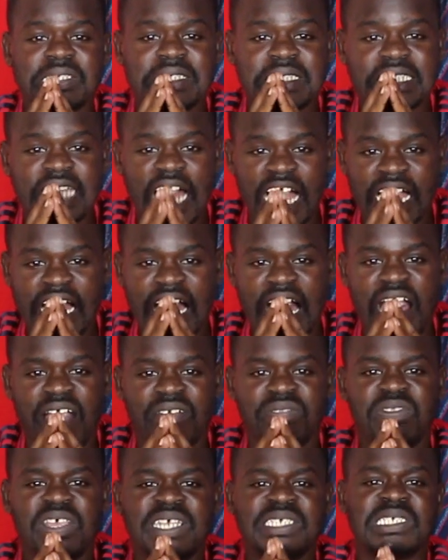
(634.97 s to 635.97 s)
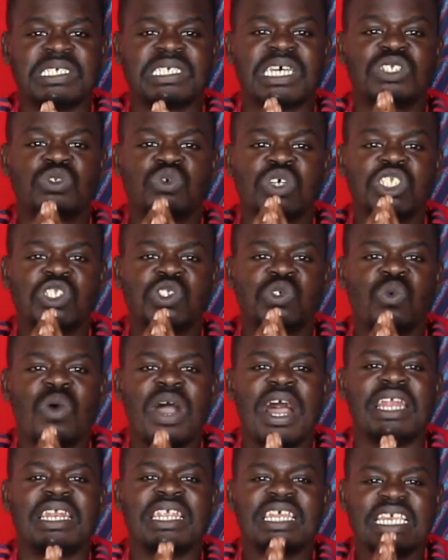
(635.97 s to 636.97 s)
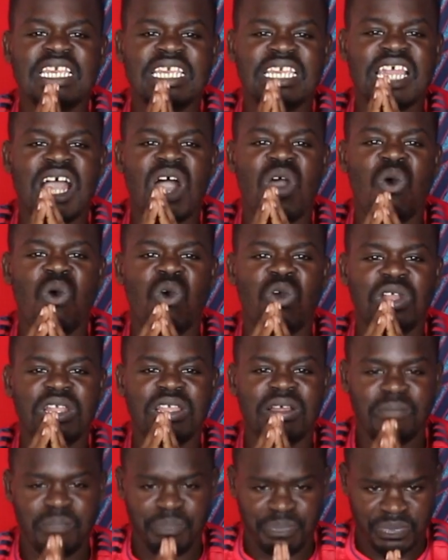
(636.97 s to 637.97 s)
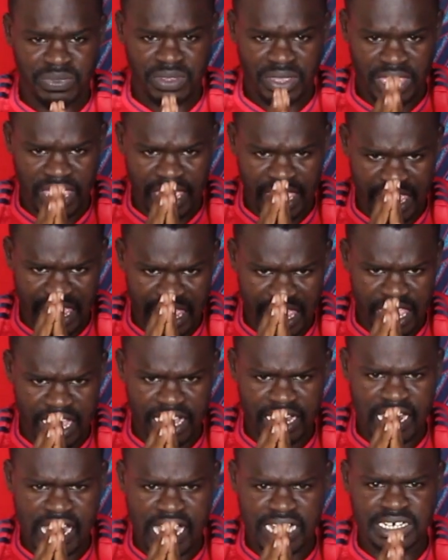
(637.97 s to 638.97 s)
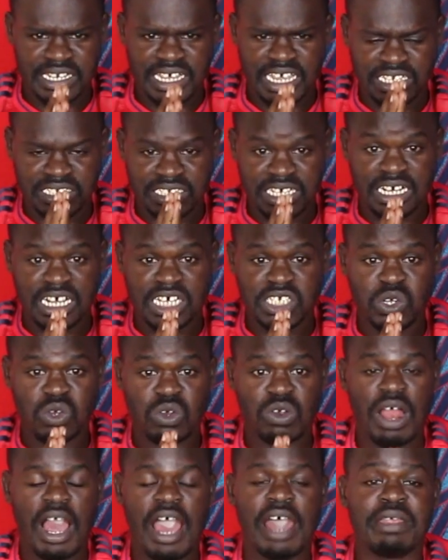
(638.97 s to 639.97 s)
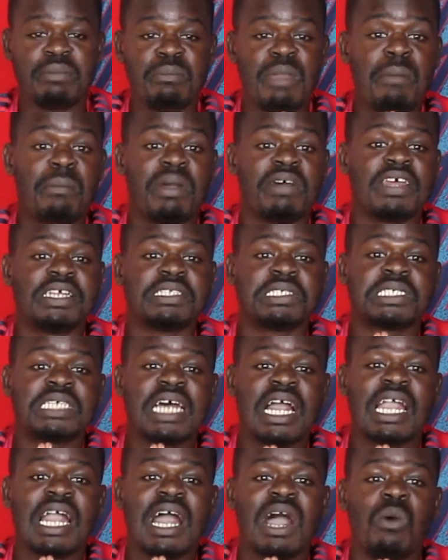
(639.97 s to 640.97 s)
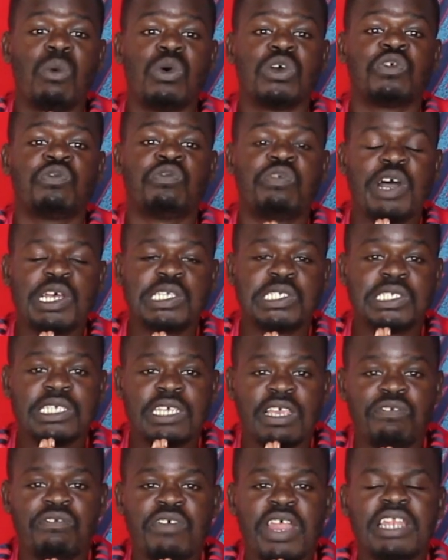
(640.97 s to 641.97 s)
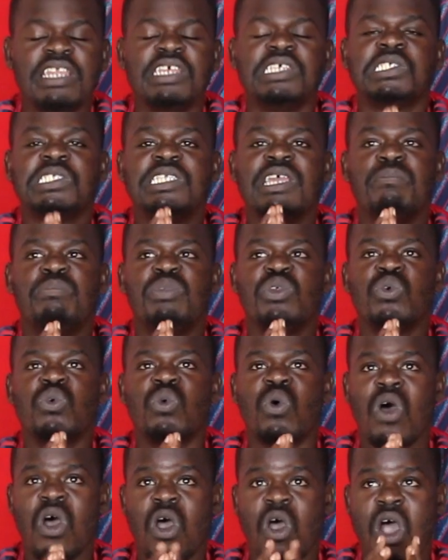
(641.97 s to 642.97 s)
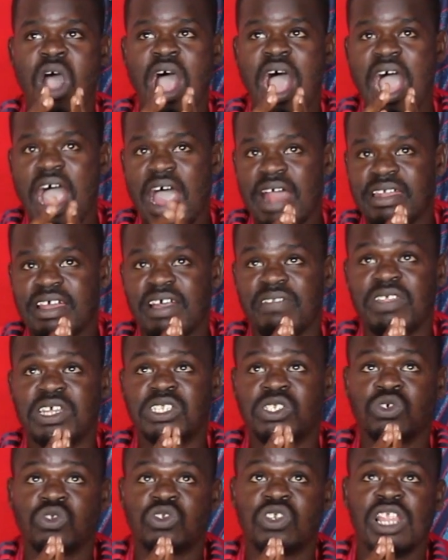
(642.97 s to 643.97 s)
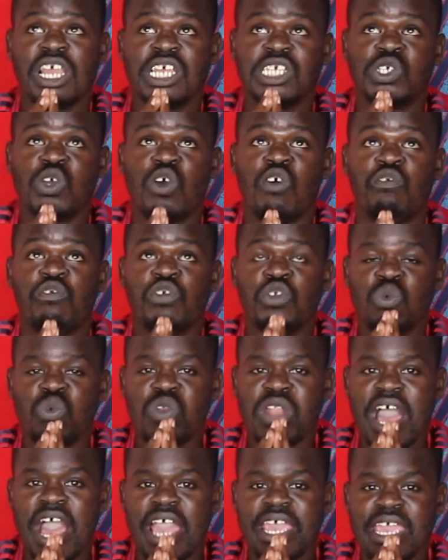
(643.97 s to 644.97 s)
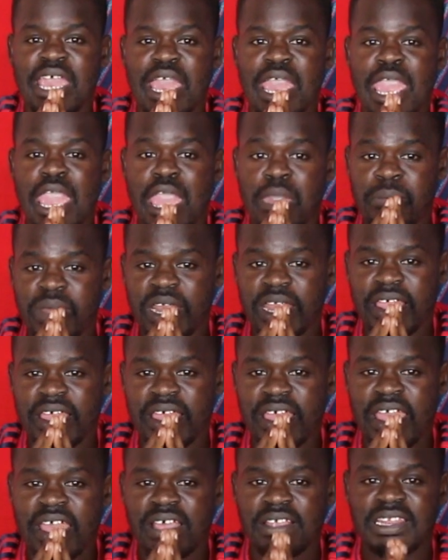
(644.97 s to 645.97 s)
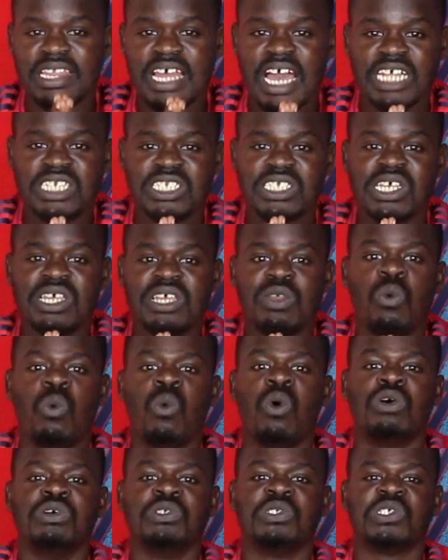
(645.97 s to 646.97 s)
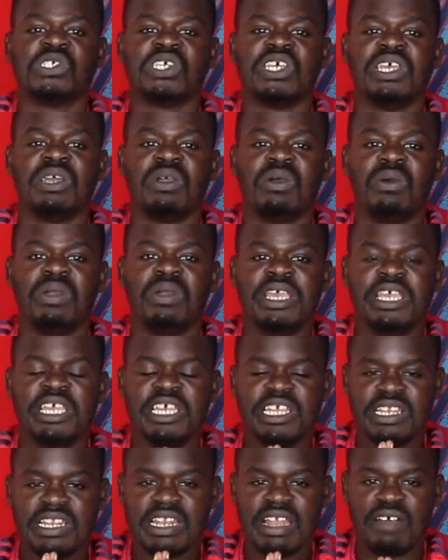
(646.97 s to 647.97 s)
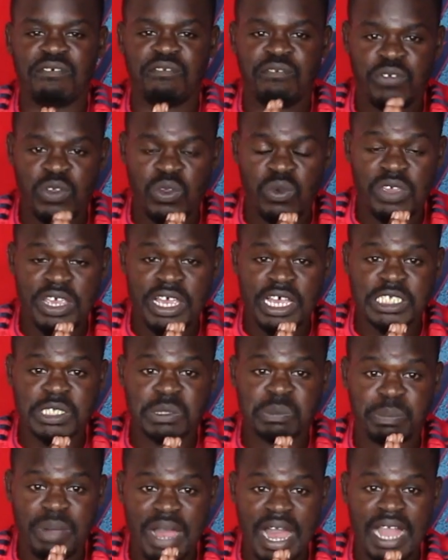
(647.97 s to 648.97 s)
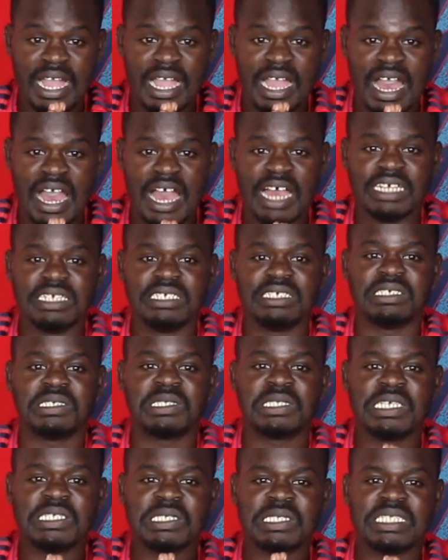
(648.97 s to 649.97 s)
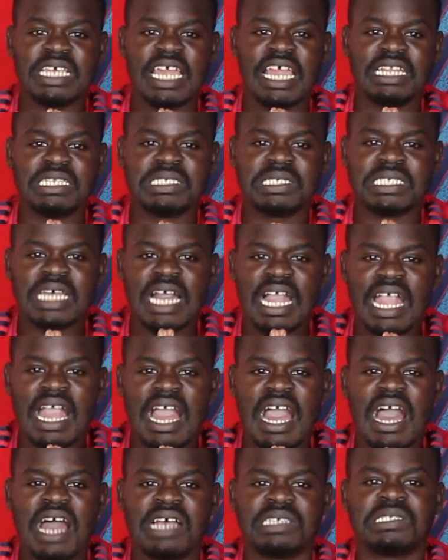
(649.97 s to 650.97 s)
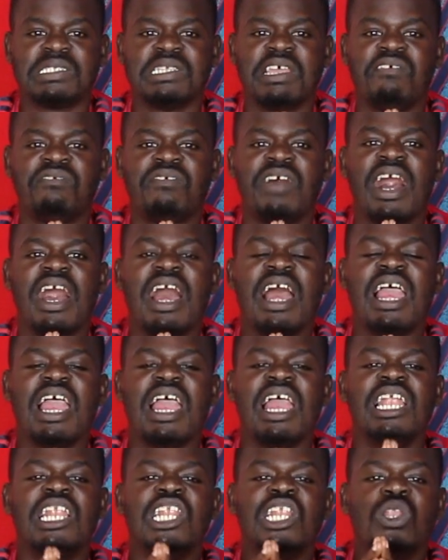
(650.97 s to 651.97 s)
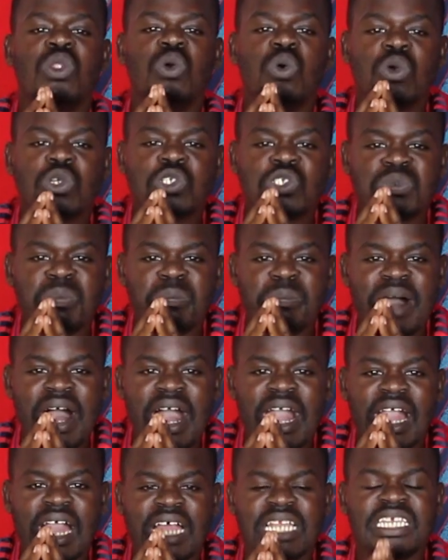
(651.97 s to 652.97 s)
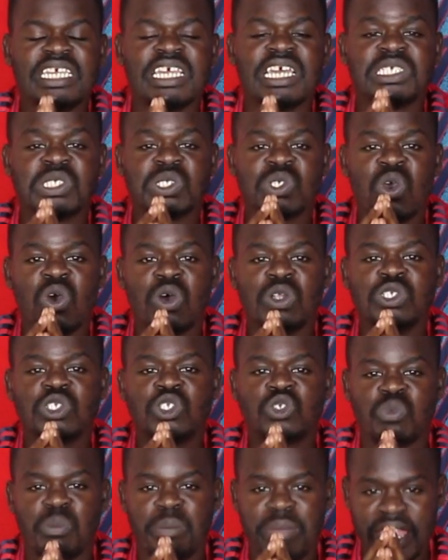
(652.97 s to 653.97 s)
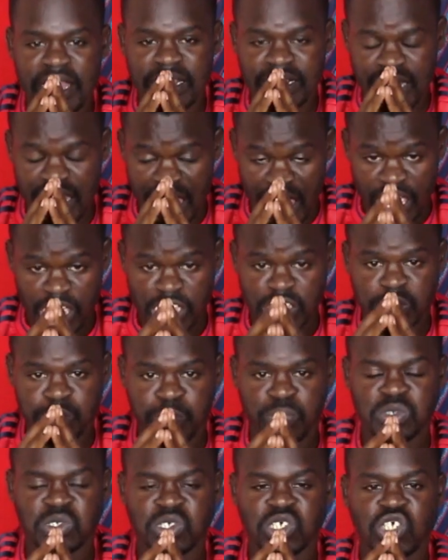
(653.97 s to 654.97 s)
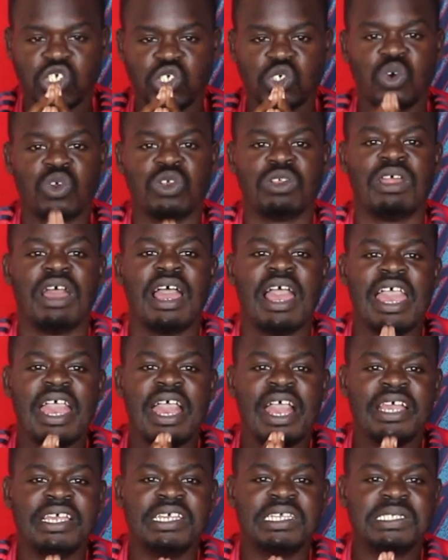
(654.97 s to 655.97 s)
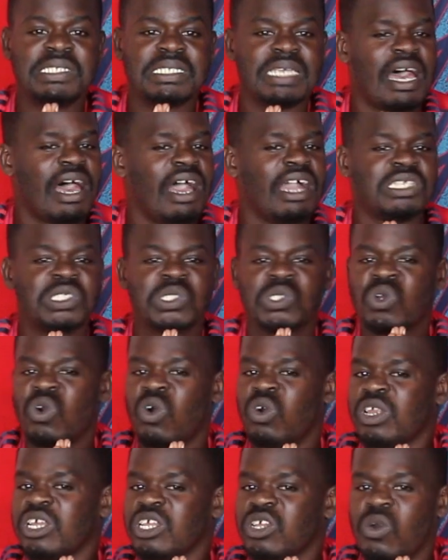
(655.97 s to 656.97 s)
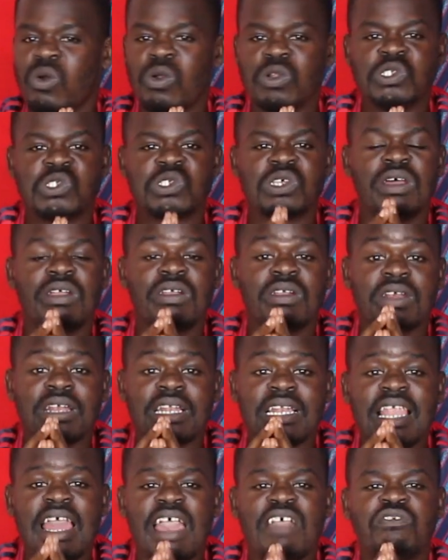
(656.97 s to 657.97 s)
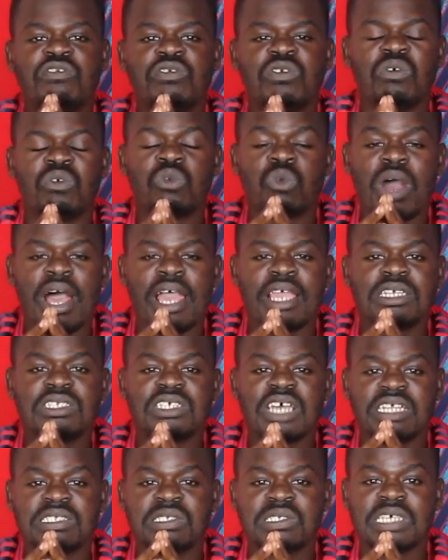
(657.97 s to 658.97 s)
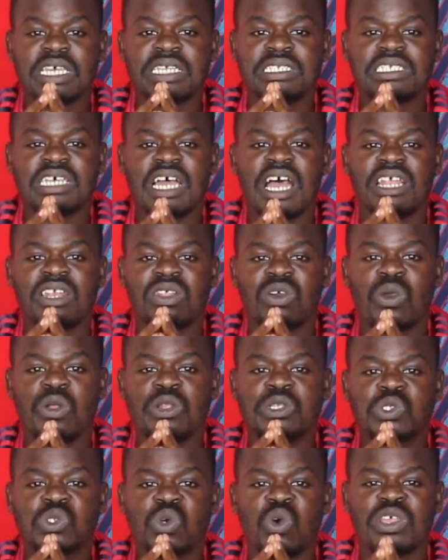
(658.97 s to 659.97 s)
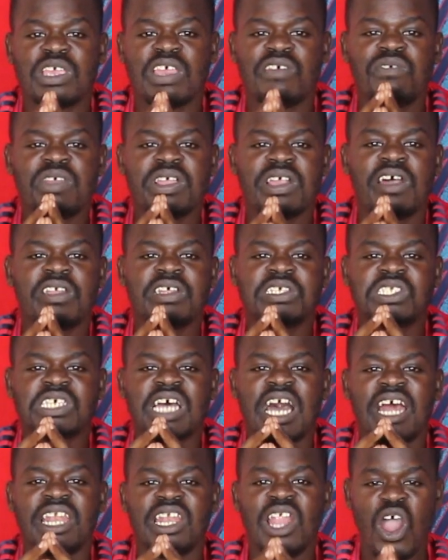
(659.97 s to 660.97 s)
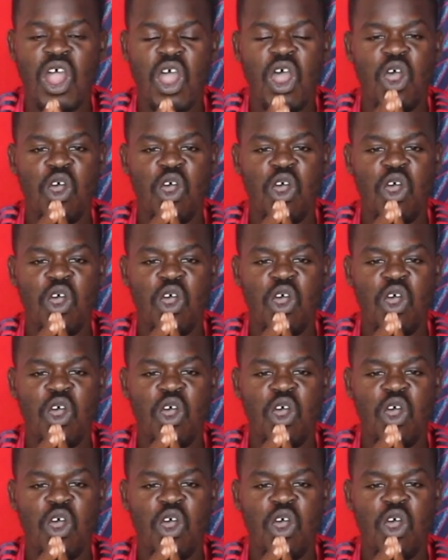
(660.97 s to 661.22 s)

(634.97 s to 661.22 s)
Saka. This is a 21-year-old England international. I remember that Saka was first given his debut under the tutelage of Unai Emery that was in few years back and since then Saka has never looked back and he has gone to made his position. He's uh, scoring goals left, right, and center, and also giving a return